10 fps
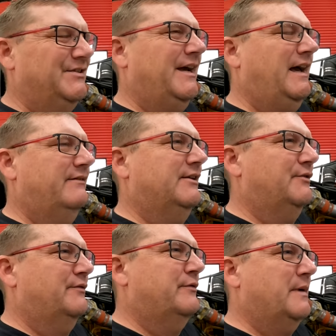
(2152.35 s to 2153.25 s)
actually I haven't
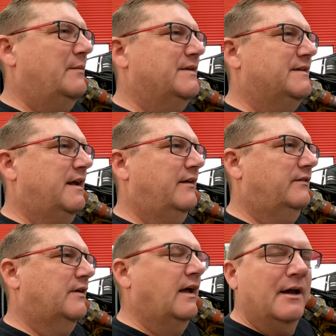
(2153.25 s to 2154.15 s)
learned from my
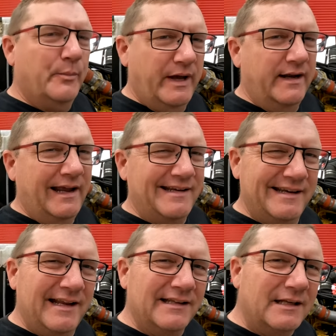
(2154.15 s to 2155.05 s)
mistakes, but I
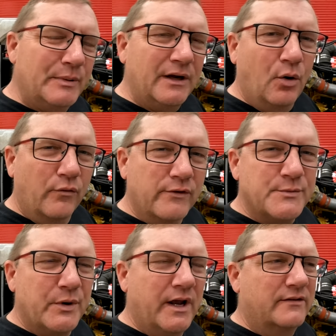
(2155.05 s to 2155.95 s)
did get a little bit of
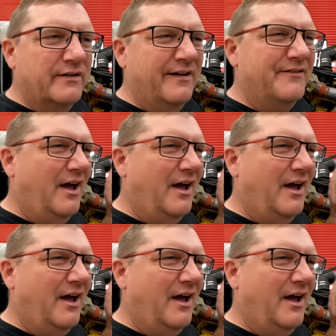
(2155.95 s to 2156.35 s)
overspray on stuff.